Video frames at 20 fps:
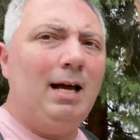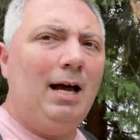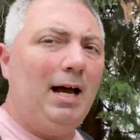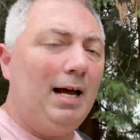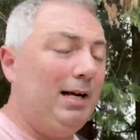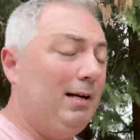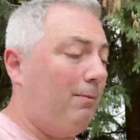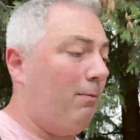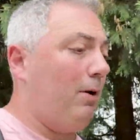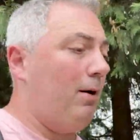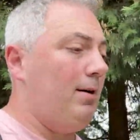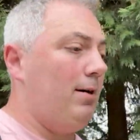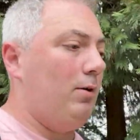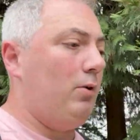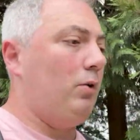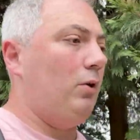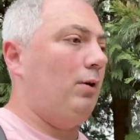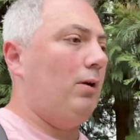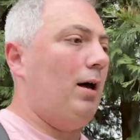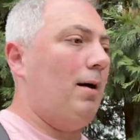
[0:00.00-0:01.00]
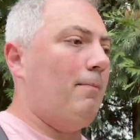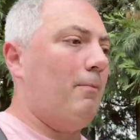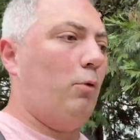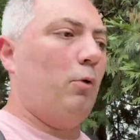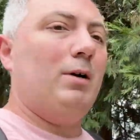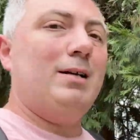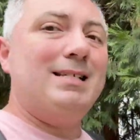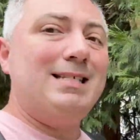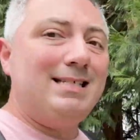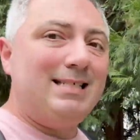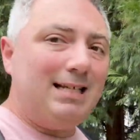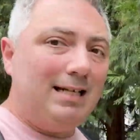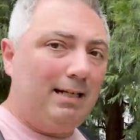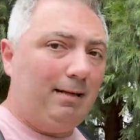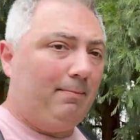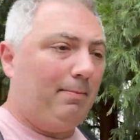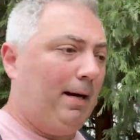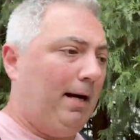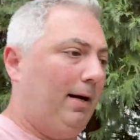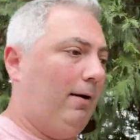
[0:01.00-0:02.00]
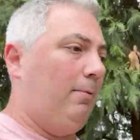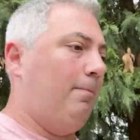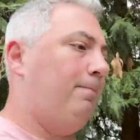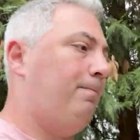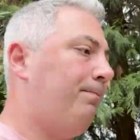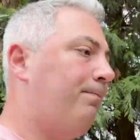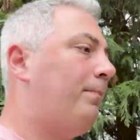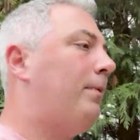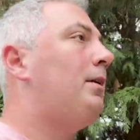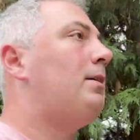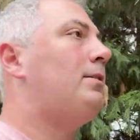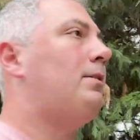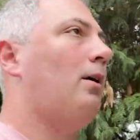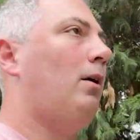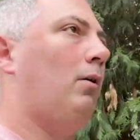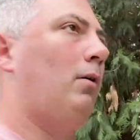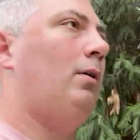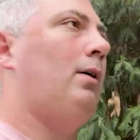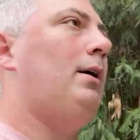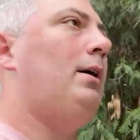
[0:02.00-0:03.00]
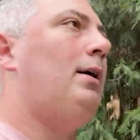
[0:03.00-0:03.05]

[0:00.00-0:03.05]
I end up running out a lot more city biome. So